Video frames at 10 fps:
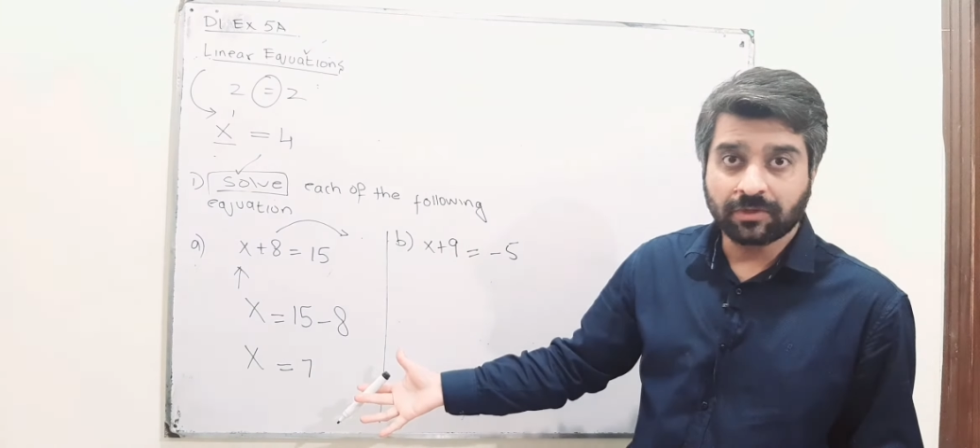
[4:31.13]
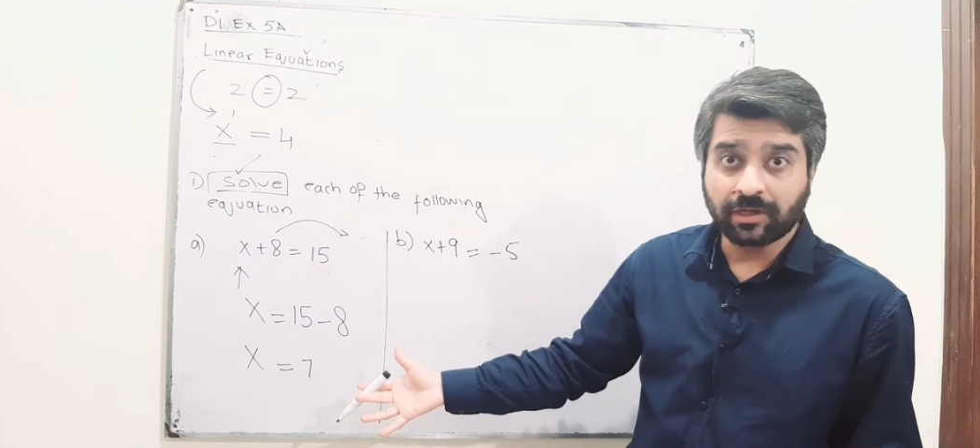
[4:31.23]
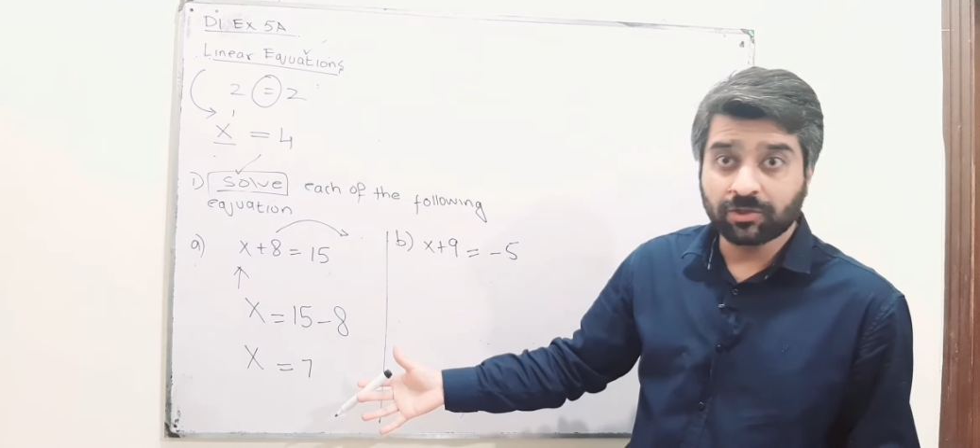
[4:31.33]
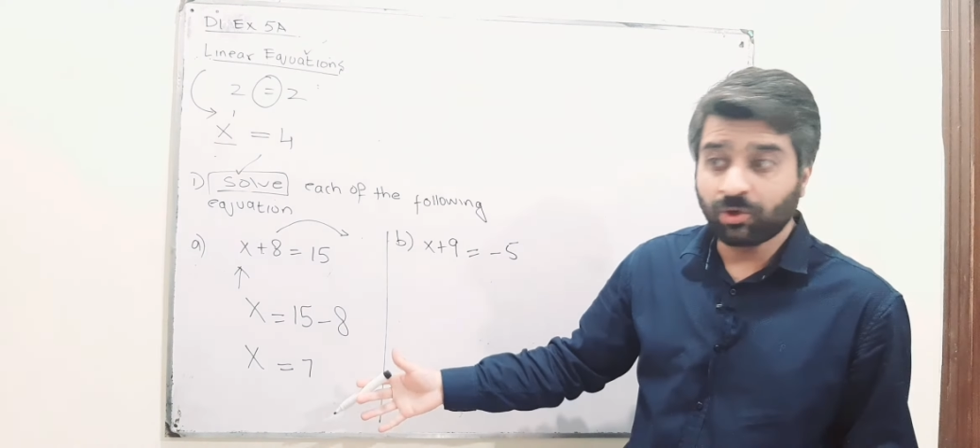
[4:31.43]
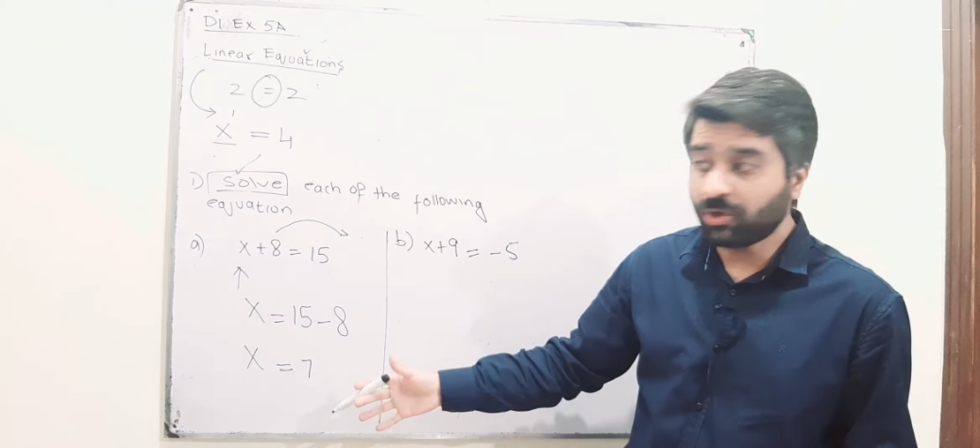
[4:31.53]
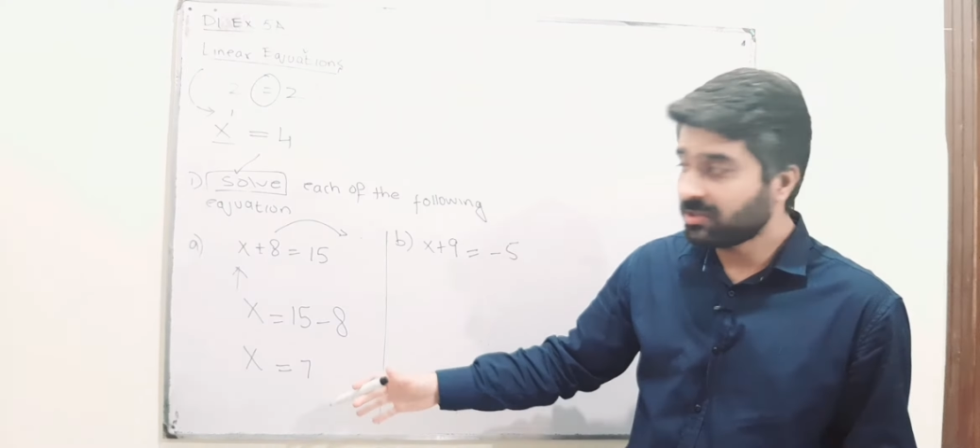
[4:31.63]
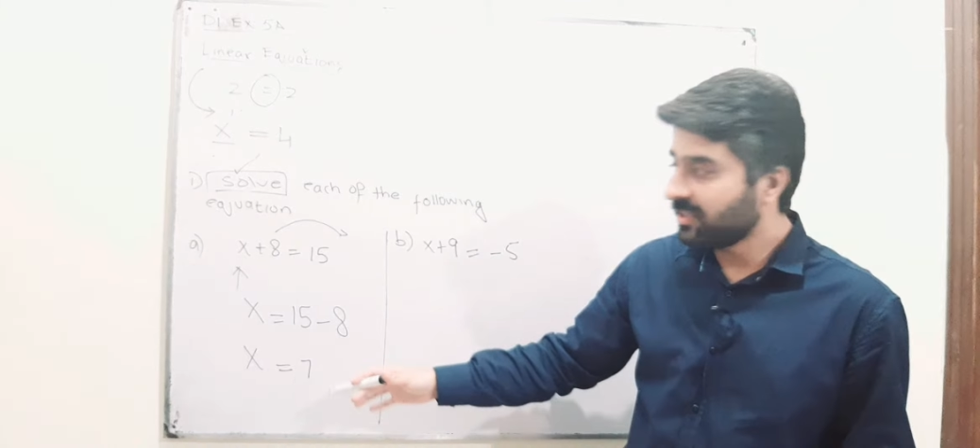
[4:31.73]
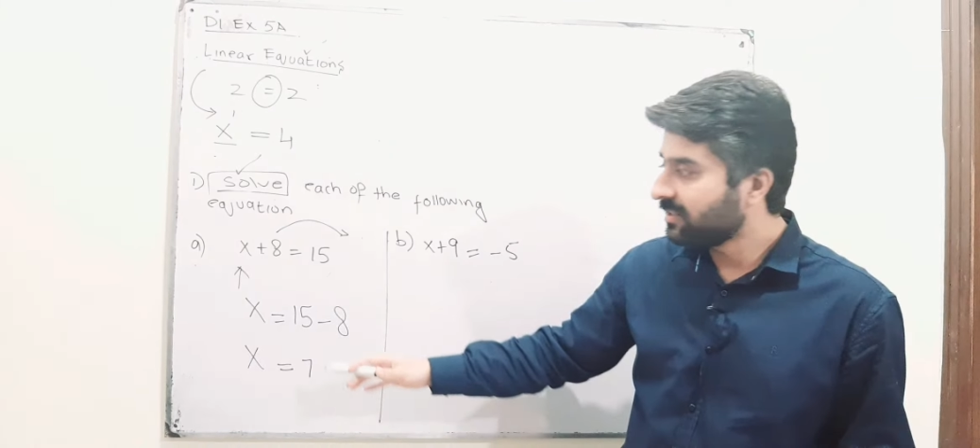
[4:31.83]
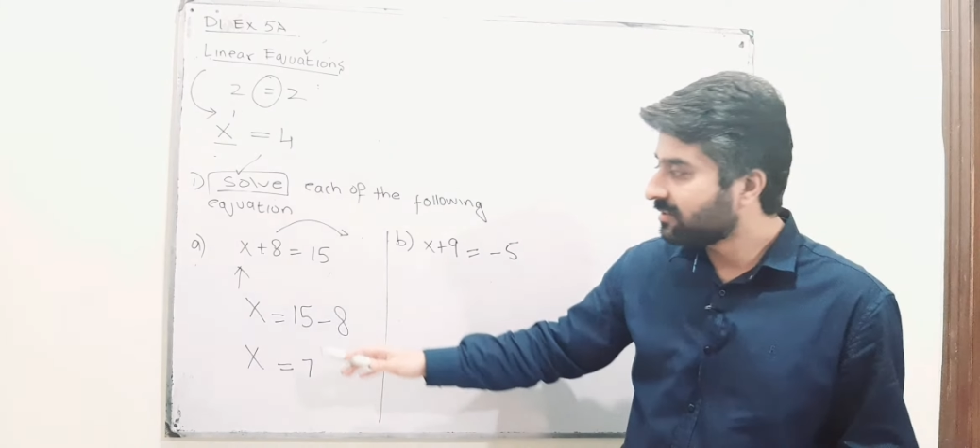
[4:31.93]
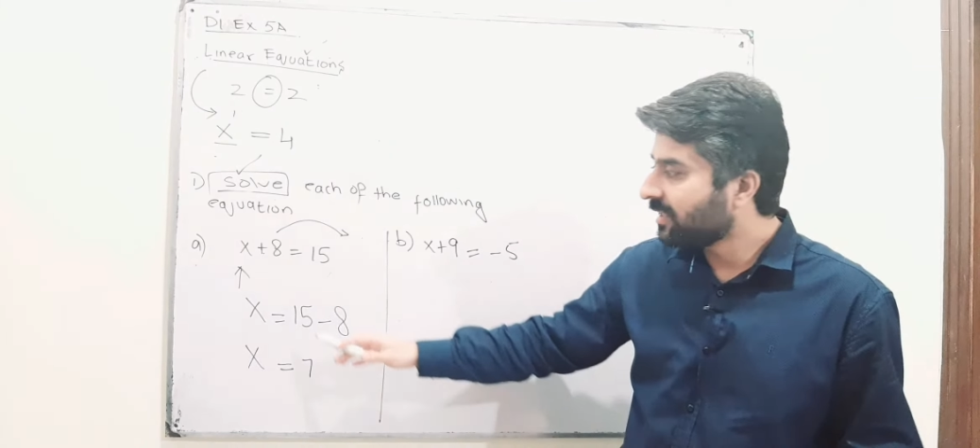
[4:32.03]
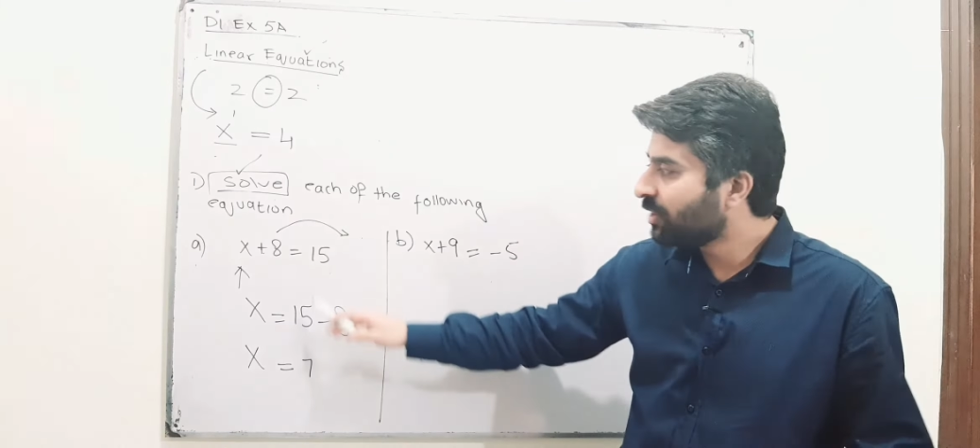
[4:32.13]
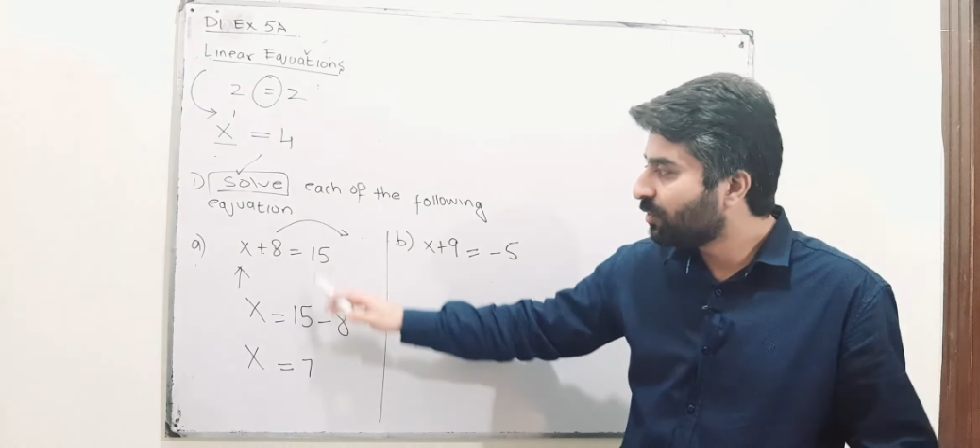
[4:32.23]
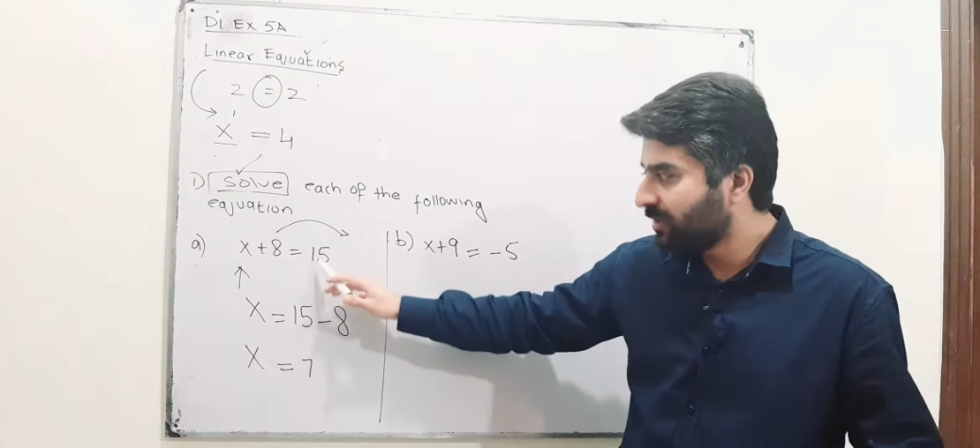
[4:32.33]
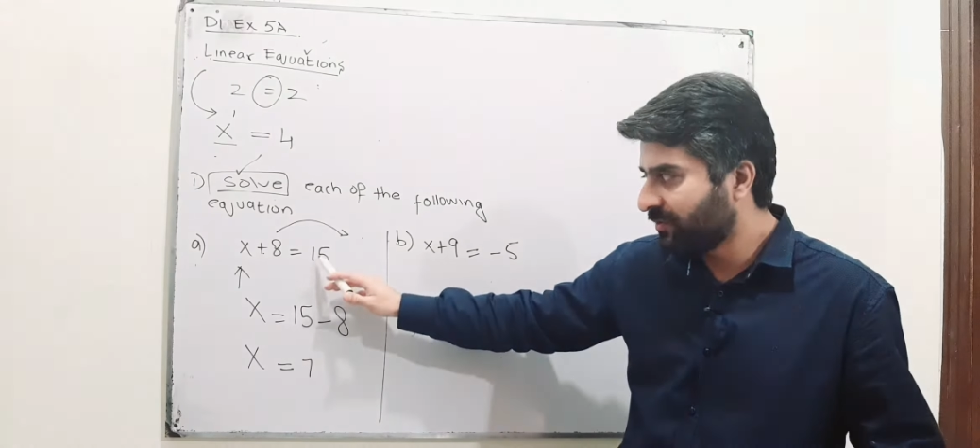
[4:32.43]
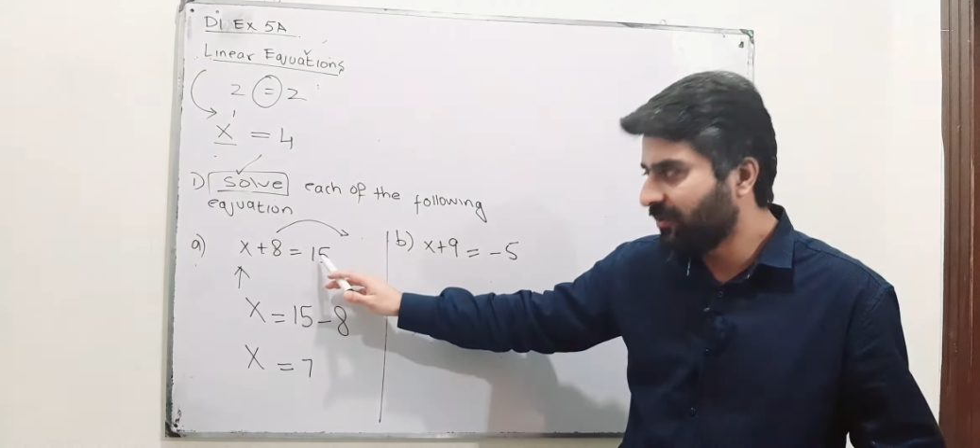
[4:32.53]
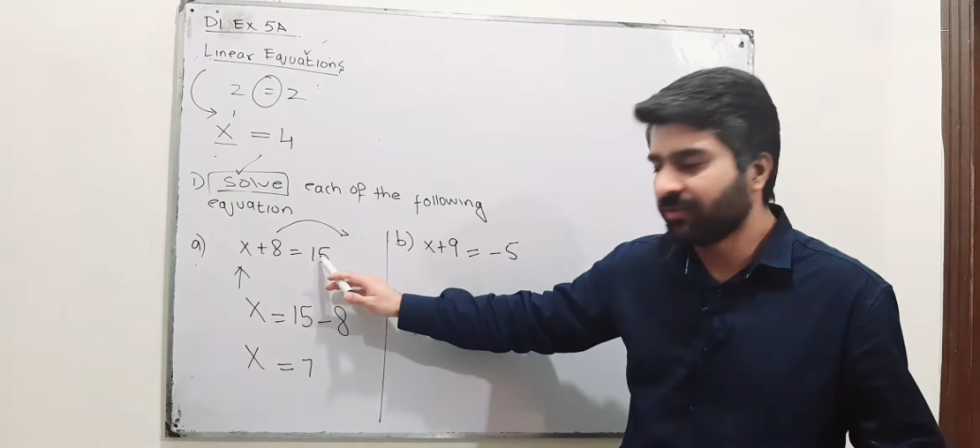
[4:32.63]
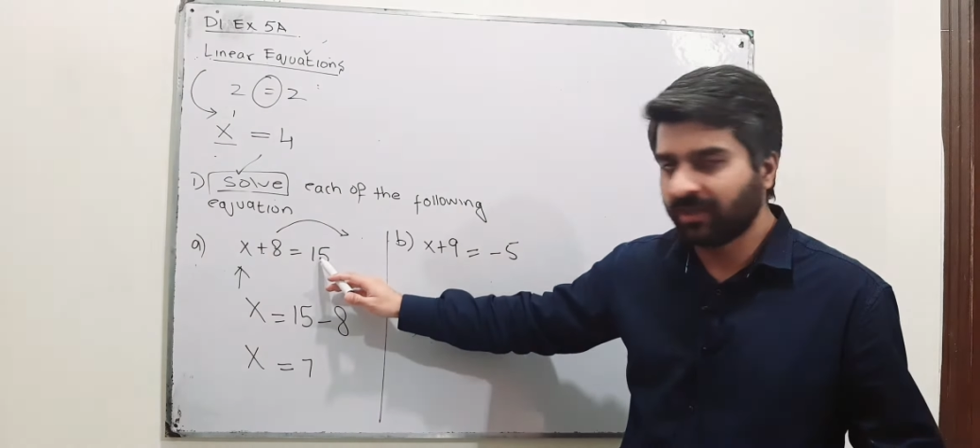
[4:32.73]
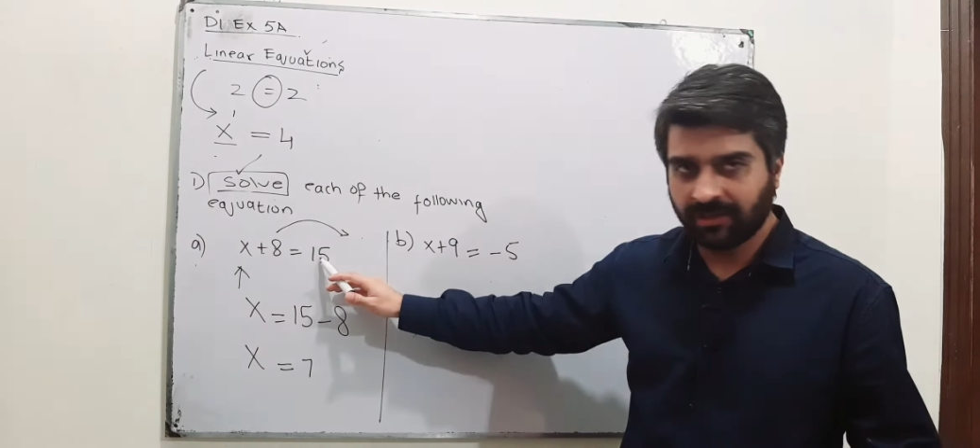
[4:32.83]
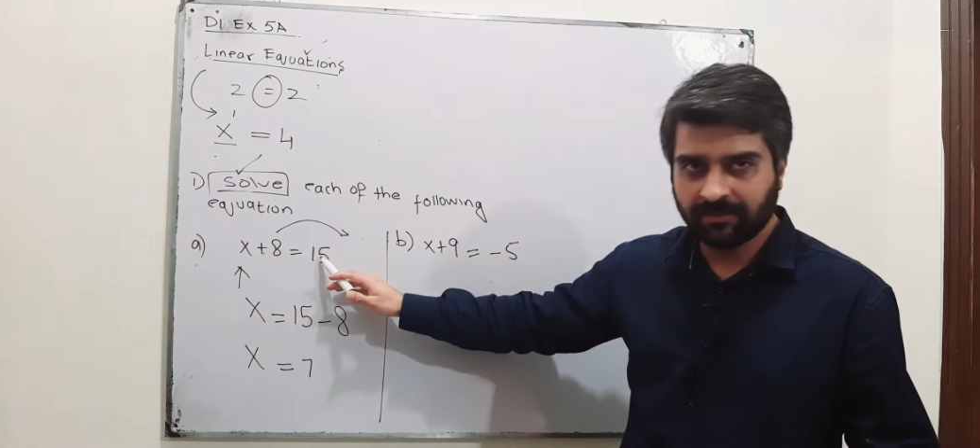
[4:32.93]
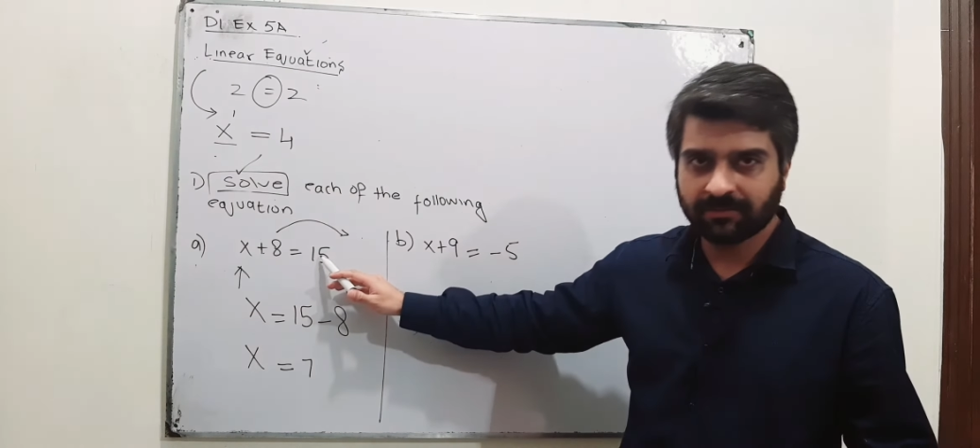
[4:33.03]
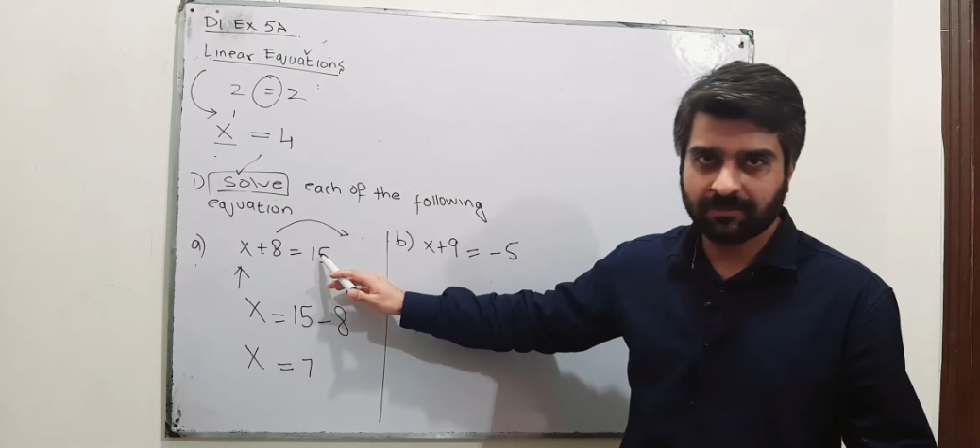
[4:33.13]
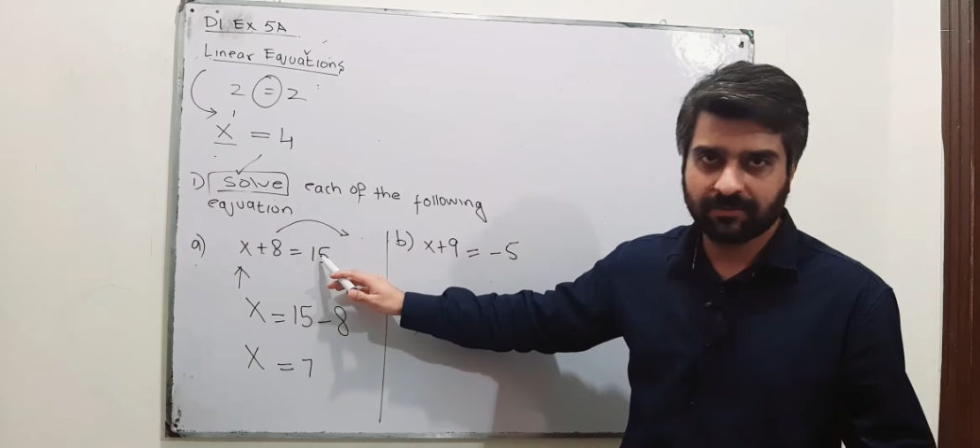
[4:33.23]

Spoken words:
Don't change the sign of this 15,